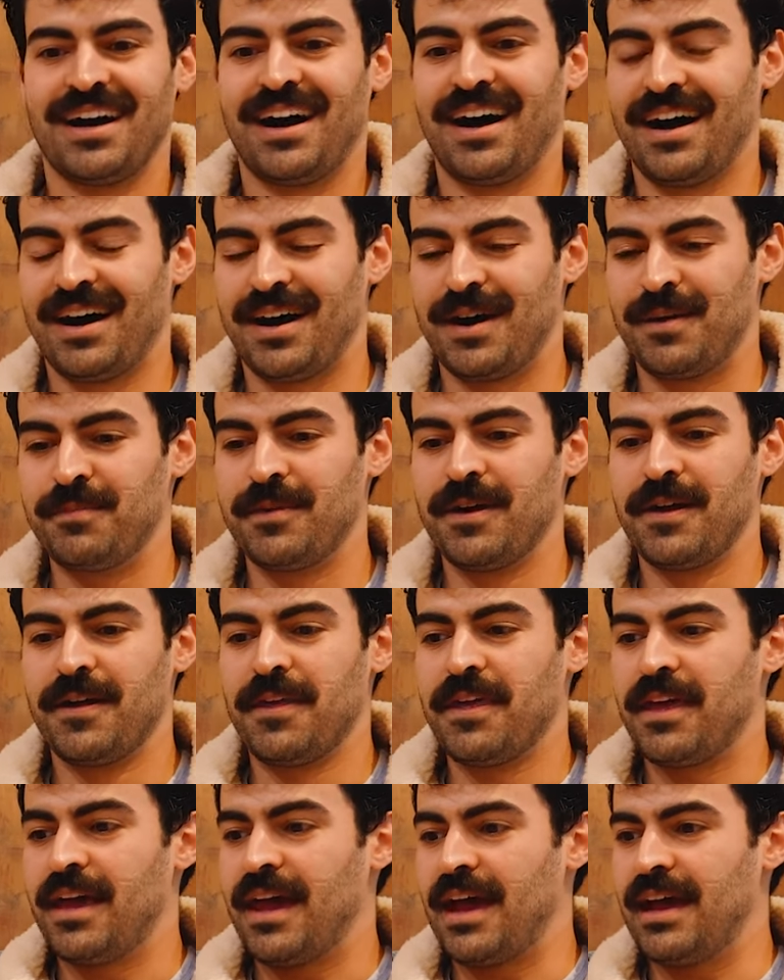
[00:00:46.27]
Um,
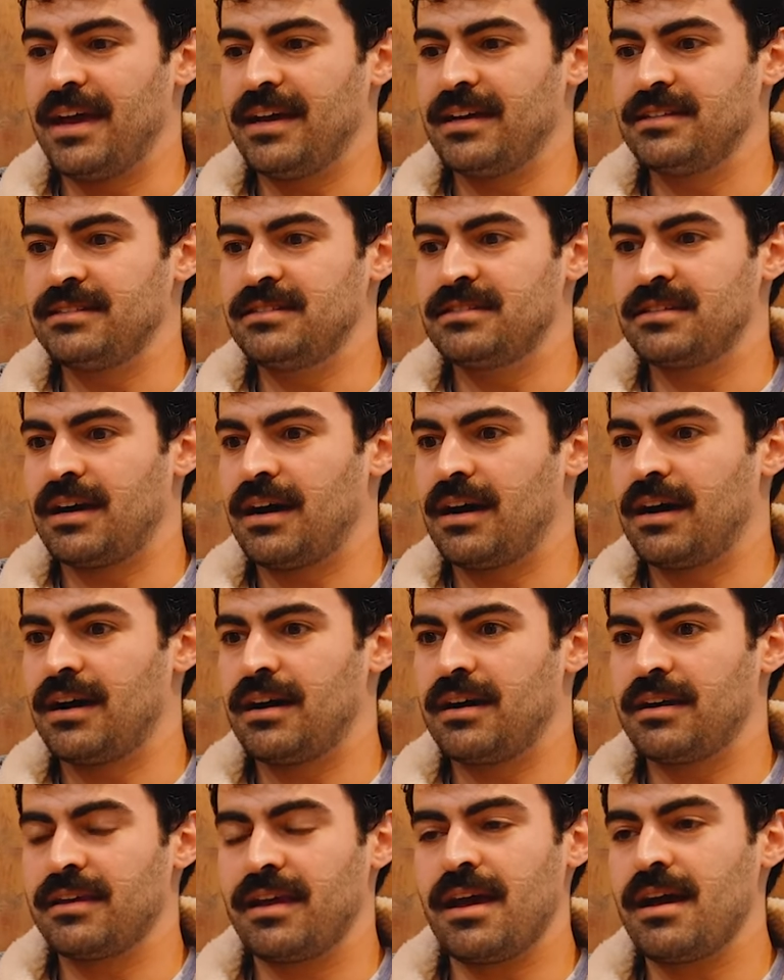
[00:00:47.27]
and
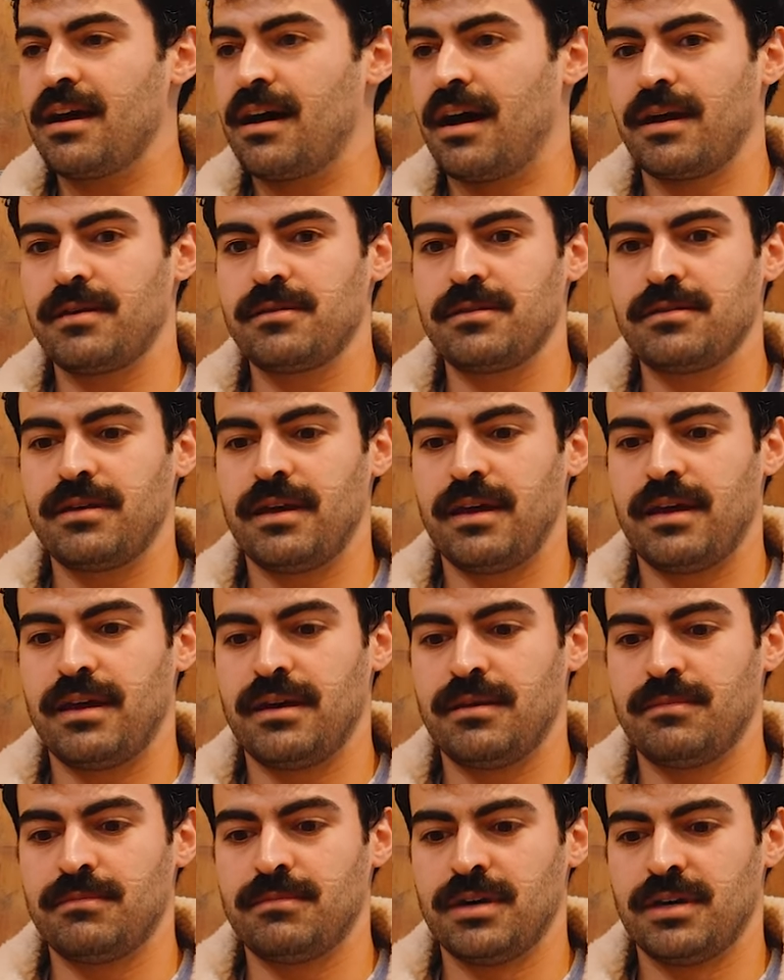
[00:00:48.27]
uh, yeah, I
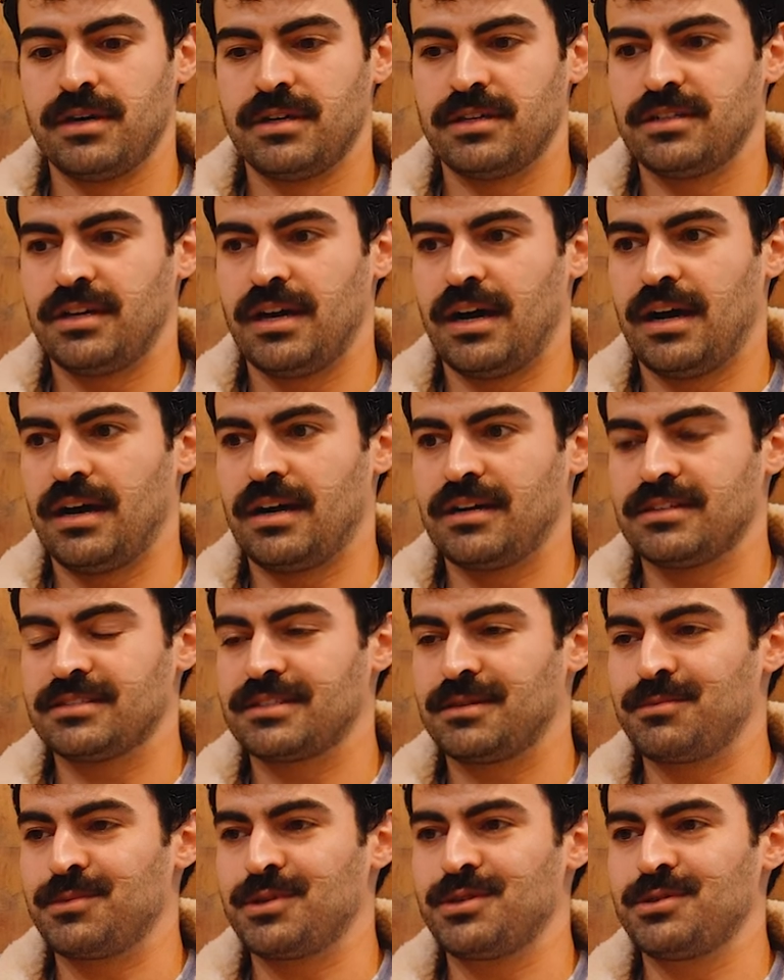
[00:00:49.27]
am uh,
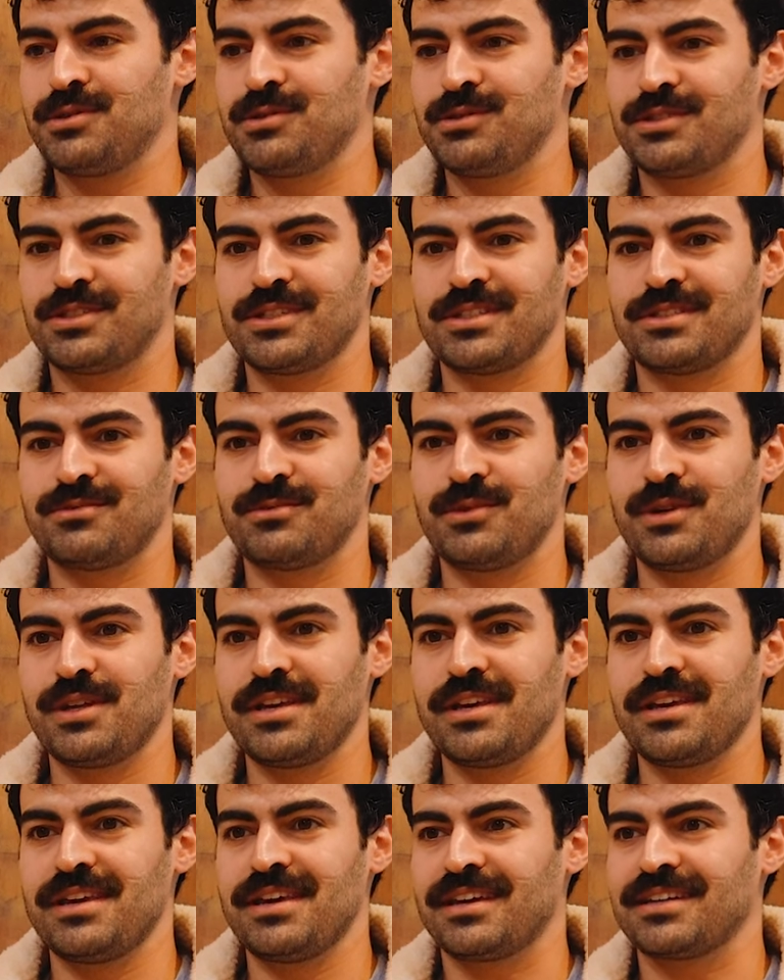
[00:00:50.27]
someone who's just
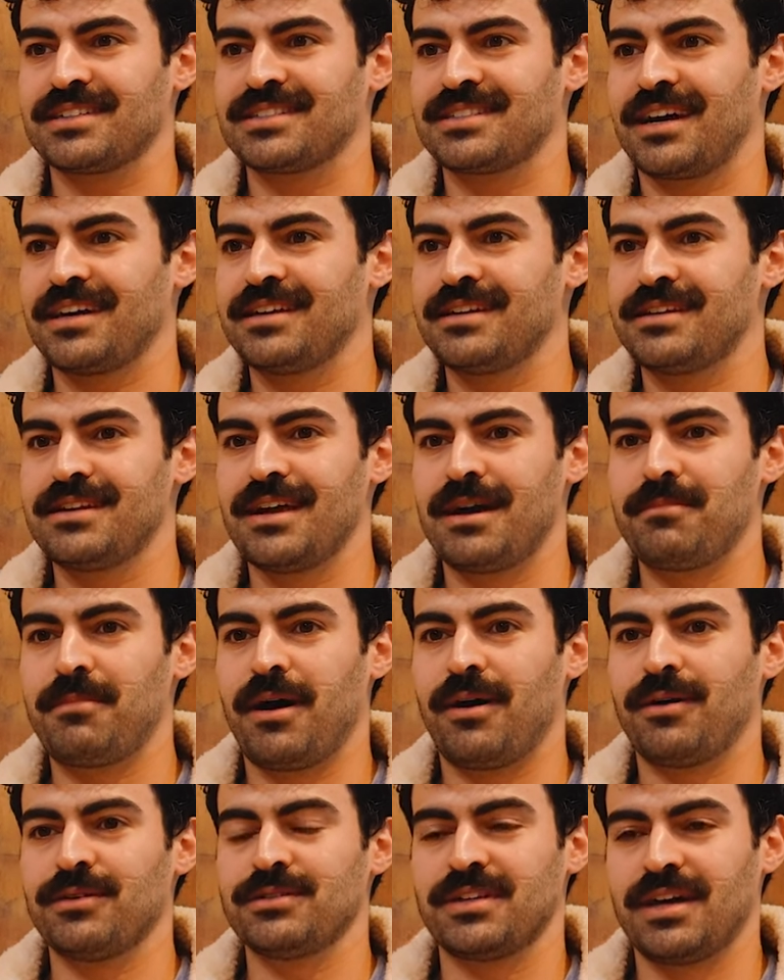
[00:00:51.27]
really excited
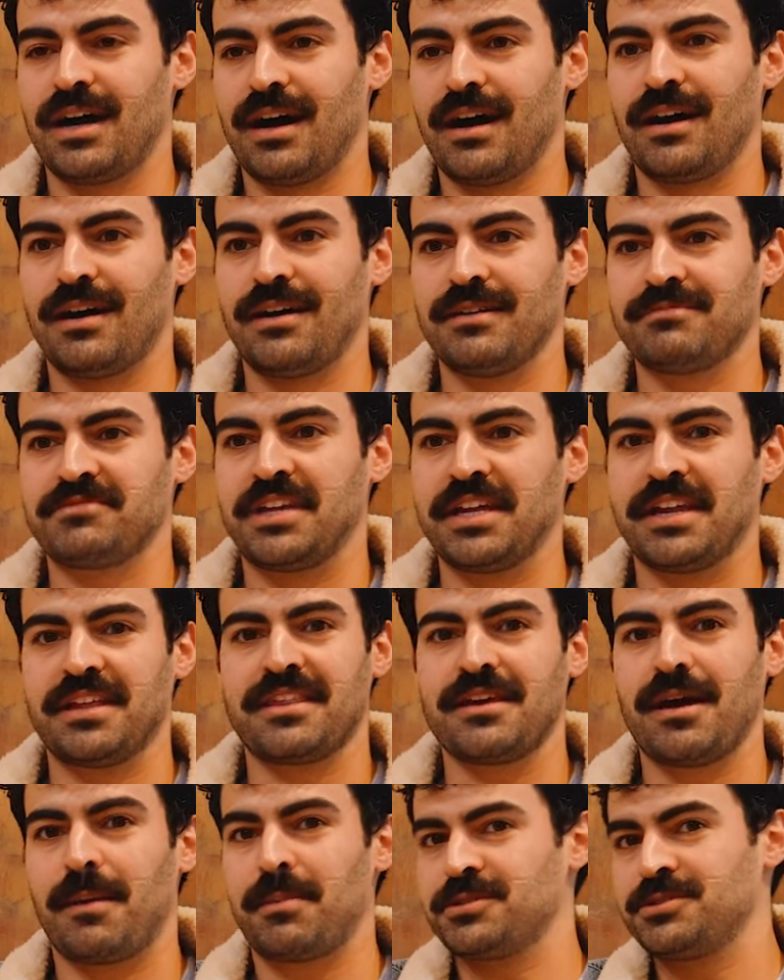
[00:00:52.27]
about uh, getting
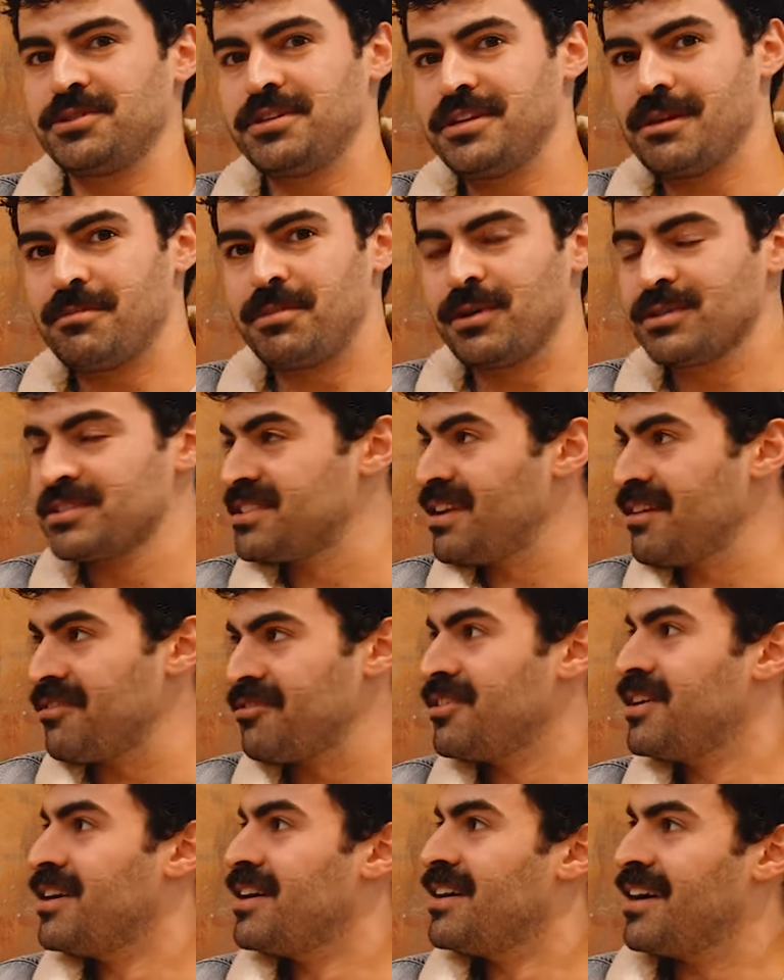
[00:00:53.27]
the opportunity to build
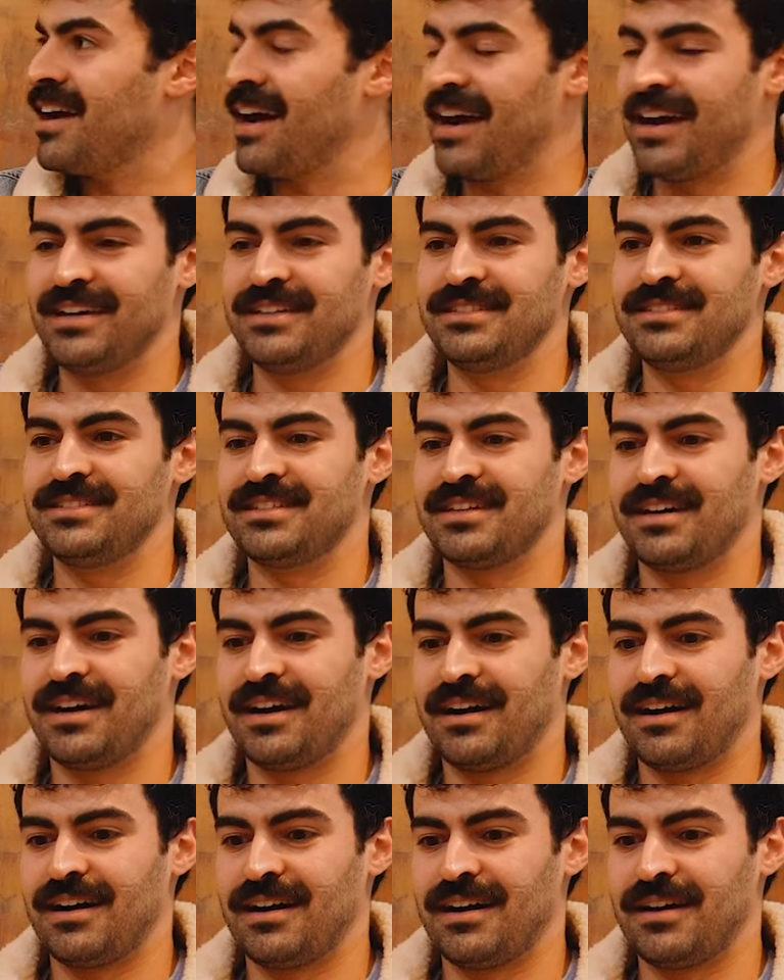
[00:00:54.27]
stuff and
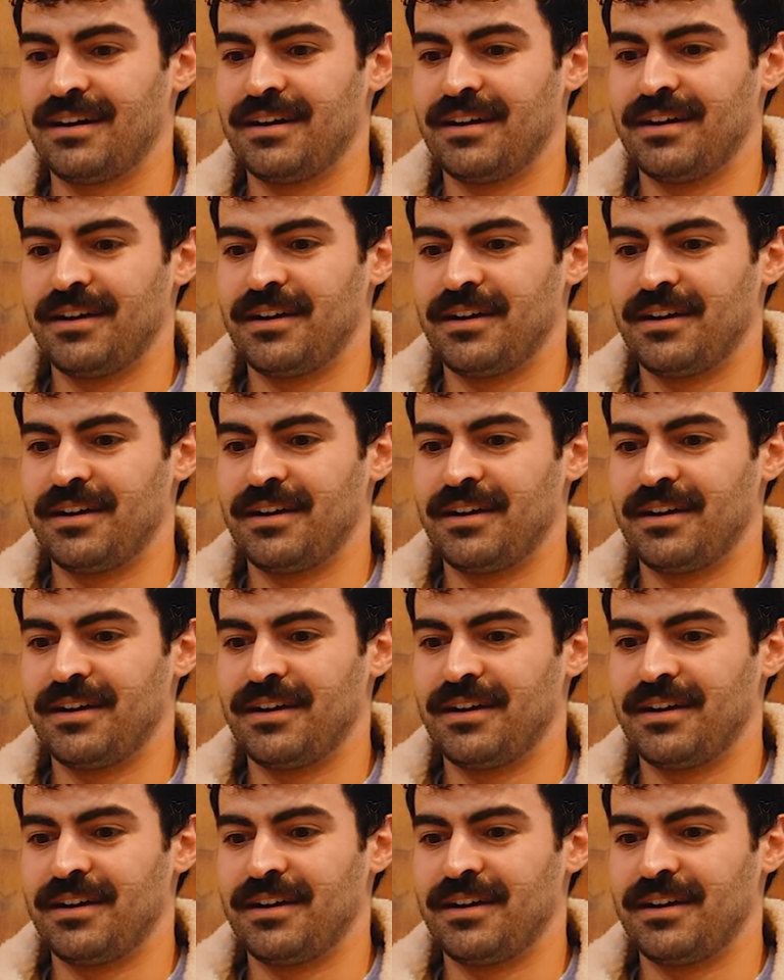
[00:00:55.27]
uh,